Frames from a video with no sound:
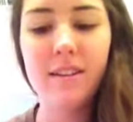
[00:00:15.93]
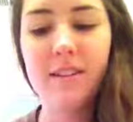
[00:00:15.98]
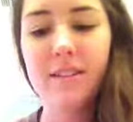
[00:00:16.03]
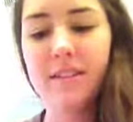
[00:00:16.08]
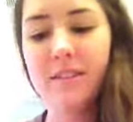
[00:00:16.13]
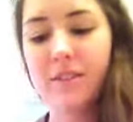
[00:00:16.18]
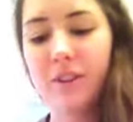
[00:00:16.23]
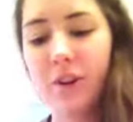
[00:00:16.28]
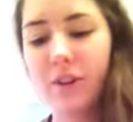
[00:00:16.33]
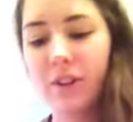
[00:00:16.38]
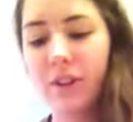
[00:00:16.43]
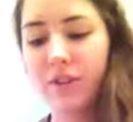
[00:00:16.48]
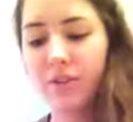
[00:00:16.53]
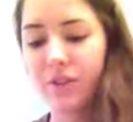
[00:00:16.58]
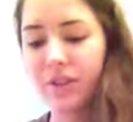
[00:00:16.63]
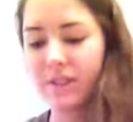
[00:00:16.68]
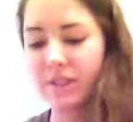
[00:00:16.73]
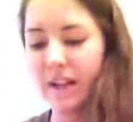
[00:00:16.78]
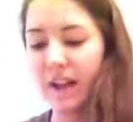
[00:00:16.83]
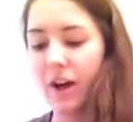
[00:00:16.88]
so that you
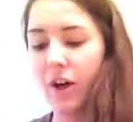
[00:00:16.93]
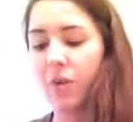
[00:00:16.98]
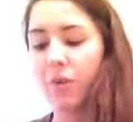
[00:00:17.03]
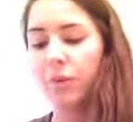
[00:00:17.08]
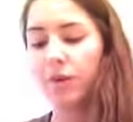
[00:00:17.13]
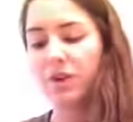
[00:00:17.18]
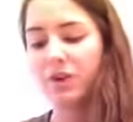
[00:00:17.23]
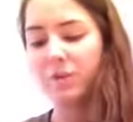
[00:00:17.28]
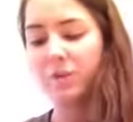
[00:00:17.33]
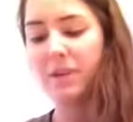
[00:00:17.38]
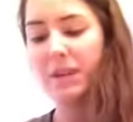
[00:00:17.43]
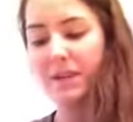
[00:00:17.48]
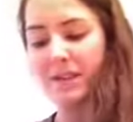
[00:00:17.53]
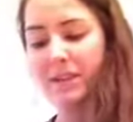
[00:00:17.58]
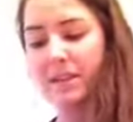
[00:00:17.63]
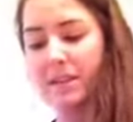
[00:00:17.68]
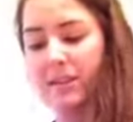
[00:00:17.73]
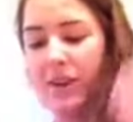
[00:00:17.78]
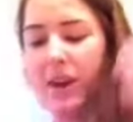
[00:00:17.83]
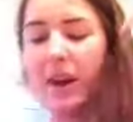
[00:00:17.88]
can tell which
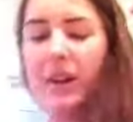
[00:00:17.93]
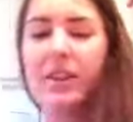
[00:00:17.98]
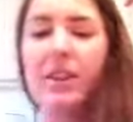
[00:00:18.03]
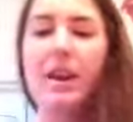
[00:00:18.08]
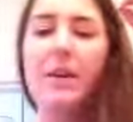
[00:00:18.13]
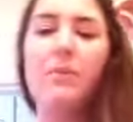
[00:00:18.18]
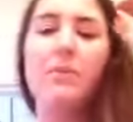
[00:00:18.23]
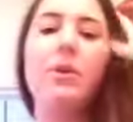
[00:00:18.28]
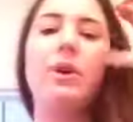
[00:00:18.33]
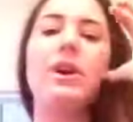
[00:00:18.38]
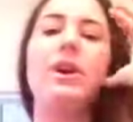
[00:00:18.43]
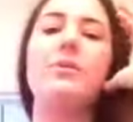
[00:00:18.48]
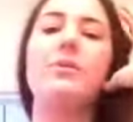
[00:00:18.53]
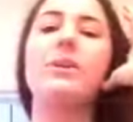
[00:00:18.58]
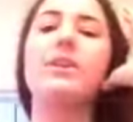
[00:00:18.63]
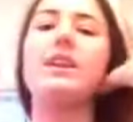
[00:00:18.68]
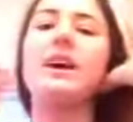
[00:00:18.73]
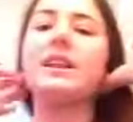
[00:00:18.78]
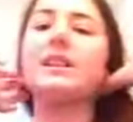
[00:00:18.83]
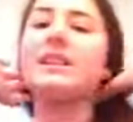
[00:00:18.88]
pieces of hair that I'm working
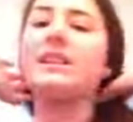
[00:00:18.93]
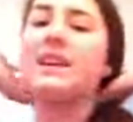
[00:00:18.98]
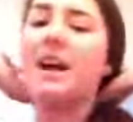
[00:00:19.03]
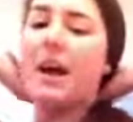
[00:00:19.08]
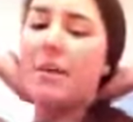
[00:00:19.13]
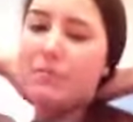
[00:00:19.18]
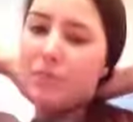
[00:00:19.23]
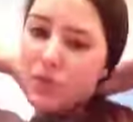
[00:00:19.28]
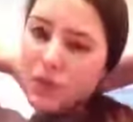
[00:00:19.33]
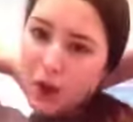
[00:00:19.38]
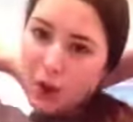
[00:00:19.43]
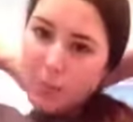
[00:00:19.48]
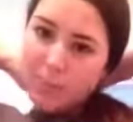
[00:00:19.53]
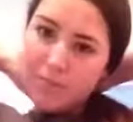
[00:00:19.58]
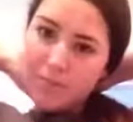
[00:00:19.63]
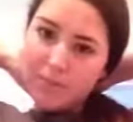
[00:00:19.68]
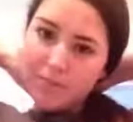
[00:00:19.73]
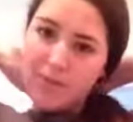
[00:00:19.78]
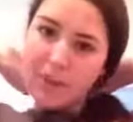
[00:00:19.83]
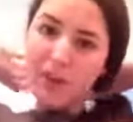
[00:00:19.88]
with at the time. So,
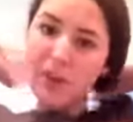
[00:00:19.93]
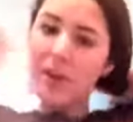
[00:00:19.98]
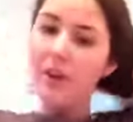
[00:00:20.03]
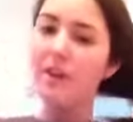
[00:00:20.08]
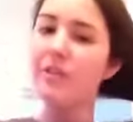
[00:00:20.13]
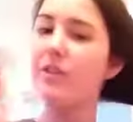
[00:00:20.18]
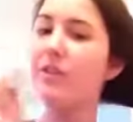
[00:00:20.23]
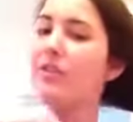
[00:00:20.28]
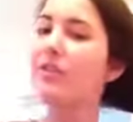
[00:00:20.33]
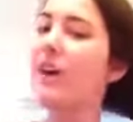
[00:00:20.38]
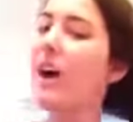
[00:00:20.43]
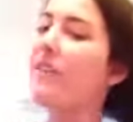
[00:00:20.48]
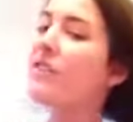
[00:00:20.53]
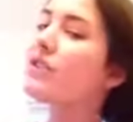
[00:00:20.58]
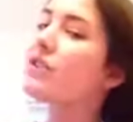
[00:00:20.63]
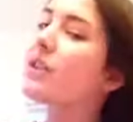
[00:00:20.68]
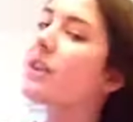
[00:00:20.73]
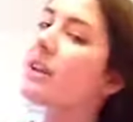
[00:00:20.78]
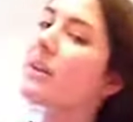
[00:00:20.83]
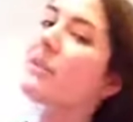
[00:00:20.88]
for a
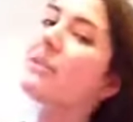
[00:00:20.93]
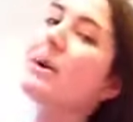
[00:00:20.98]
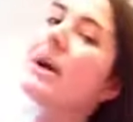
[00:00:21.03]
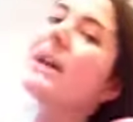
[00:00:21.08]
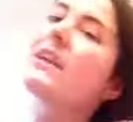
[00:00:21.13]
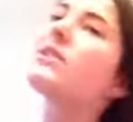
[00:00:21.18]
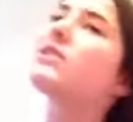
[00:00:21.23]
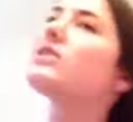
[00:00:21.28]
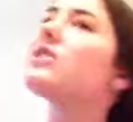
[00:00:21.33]
5-stranded braid, you